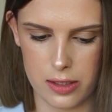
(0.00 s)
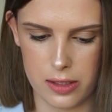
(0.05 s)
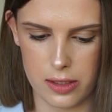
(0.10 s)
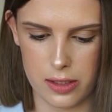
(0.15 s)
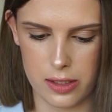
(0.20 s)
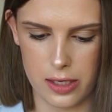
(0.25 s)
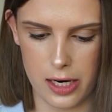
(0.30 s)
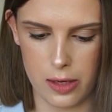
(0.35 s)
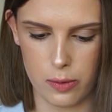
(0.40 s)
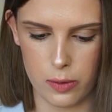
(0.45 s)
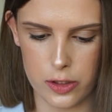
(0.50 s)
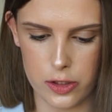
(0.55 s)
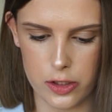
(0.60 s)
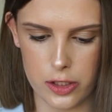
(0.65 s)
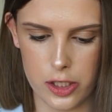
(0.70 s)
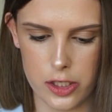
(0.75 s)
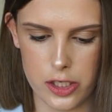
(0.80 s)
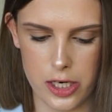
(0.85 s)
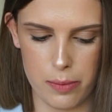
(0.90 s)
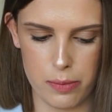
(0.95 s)
no, I won't do
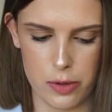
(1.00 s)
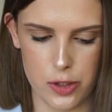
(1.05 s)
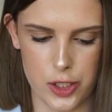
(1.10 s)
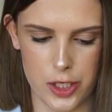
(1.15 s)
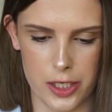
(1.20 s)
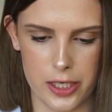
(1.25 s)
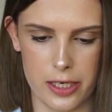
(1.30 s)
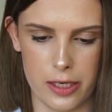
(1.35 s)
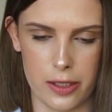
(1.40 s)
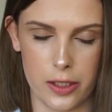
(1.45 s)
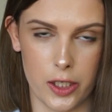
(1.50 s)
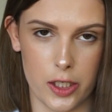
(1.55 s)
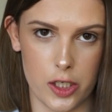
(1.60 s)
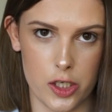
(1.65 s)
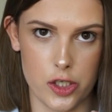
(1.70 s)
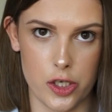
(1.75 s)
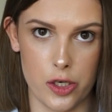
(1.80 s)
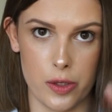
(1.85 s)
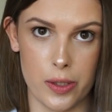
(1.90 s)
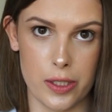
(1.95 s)
the temperature here. I'm going to
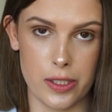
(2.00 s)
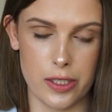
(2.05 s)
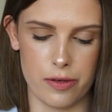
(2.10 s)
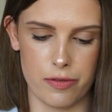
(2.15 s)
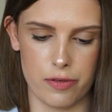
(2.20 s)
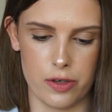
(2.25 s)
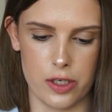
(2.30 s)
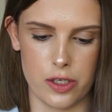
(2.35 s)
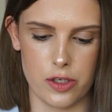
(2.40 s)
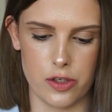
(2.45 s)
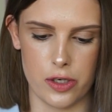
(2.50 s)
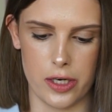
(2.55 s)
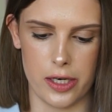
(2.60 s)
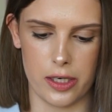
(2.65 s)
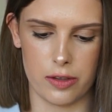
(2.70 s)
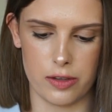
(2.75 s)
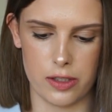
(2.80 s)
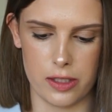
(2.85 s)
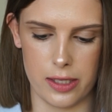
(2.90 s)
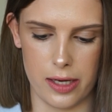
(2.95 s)
show you a different
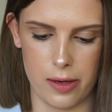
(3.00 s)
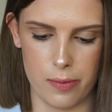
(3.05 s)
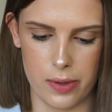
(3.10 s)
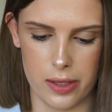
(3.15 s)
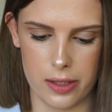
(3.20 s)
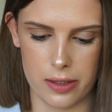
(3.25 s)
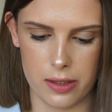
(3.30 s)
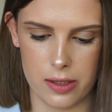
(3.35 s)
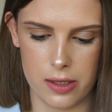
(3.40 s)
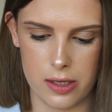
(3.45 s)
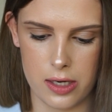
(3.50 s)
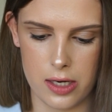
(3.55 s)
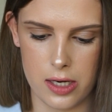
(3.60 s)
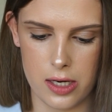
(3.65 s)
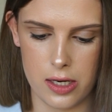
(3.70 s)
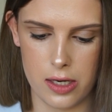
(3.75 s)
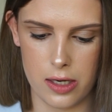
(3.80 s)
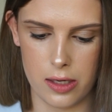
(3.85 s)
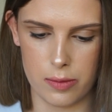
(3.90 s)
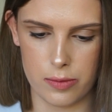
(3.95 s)
trick to that one.
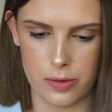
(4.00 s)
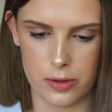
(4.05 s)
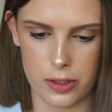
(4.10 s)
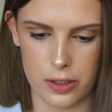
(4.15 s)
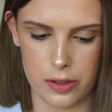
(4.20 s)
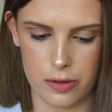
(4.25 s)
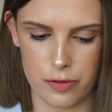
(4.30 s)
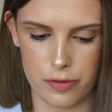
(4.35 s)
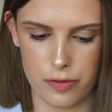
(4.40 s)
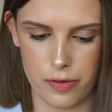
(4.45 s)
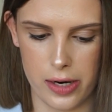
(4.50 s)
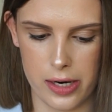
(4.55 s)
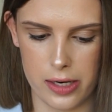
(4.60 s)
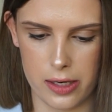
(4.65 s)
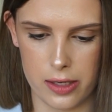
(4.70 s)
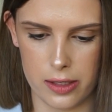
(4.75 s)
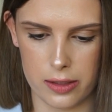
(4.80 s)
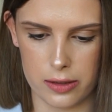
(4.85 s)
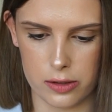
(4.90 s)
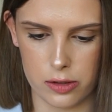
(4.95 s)
I'm just going to fade
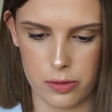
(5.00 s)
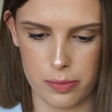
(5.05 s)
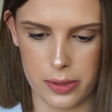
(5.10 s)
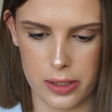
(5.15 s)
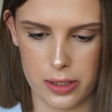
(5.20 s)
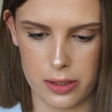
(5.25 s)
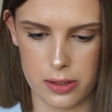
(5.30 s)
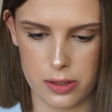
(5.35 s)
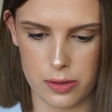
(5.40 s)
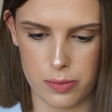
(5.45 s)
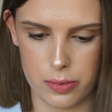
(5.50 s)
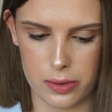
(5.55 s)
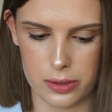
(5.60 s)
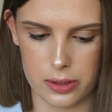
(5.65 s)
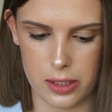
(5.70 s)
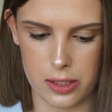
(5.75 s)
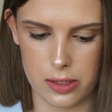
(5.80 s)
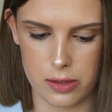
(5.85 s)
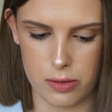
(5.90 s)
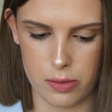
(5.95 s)
it a little bit. Let's bring
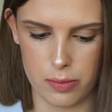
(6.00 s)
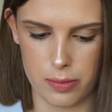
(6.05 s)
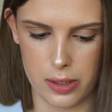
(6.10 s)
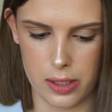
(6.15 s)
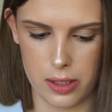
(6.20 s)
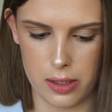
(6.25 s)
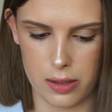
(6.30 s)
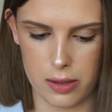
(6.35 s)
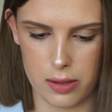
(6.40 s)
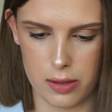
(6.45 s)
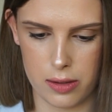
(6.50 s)
that to about